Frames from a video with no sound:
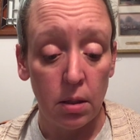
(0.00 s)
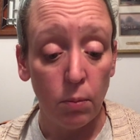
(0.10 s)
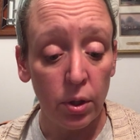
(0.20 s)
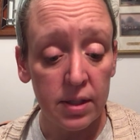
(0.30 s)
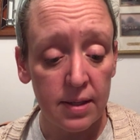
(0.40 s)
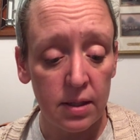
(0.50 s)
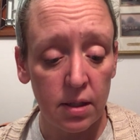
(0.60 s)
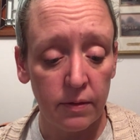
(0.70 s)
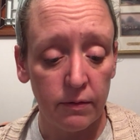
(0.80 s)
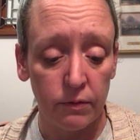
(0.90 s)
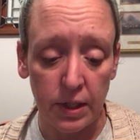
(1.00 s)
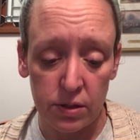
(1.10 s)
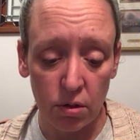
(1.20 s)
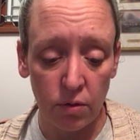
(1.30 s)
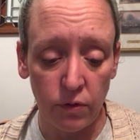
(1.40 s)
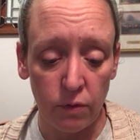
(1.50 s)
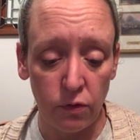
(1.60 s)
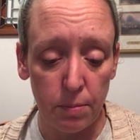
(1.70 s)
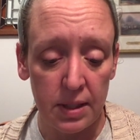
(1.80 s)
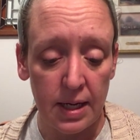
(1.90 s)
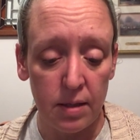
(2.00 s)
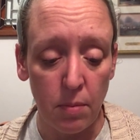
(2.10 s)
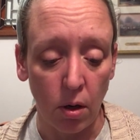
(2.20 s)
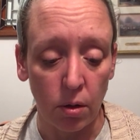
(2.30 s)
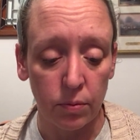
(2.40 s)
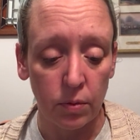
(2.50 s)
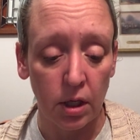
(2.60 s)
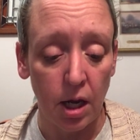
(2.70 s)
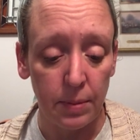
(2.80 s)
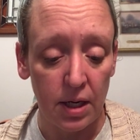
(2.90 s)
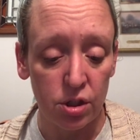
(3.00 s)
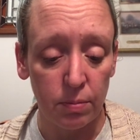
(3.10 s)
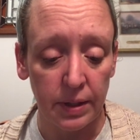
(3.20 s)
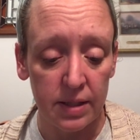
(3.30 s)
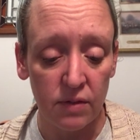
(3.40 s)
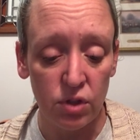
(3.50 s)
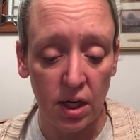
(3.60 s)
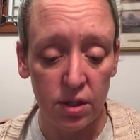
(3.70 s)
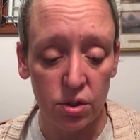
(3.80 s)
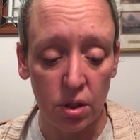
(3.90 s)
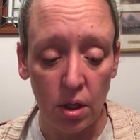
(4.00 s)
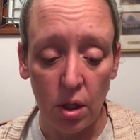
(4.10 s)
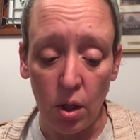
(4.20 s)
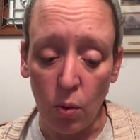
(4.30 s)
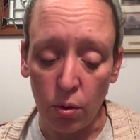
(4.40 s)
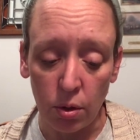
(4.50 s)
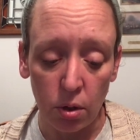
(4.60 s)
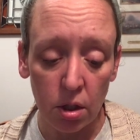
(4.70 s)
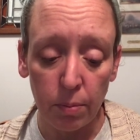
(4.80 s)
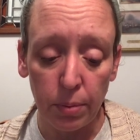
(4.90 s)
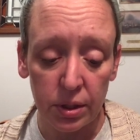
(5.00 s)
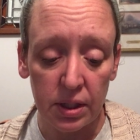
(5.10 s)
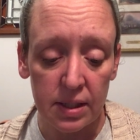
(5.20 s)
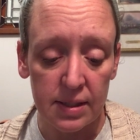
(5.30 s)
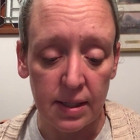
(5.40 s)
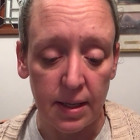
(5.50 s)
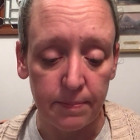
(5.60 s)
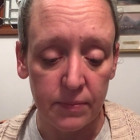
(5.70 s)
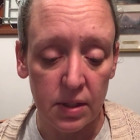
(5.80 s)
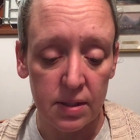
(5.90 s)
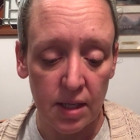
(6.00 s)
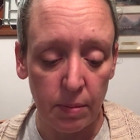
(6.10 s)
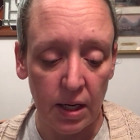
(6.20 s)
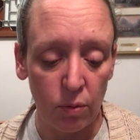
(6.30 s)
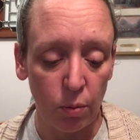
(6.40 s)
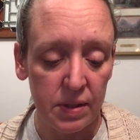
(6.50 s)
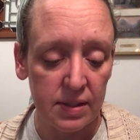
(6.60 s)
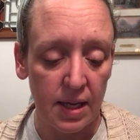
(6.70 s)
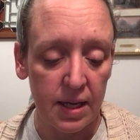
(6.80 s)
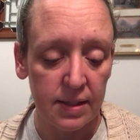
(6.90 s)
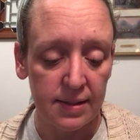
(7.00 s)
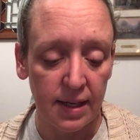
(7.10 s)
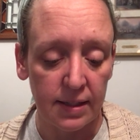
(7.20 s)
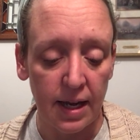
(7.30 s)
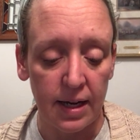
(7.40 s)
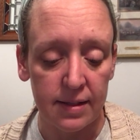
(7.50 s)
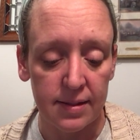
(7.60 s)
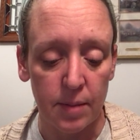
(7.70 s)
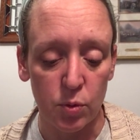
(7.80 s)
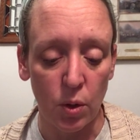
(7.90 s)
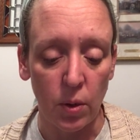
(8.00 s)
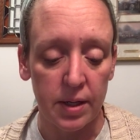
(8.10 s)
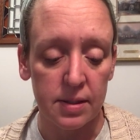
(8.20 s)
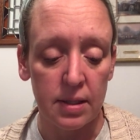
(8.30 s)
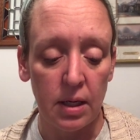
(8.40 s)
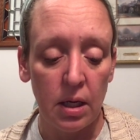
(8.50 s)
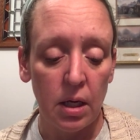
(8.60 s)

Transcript: Morning, Xenia. Flights are confirmed for midday tomorrow. Accommodation plans have changed. We're no longer booked in the city. Seb and I will be staying in Sandgate at Seb's request.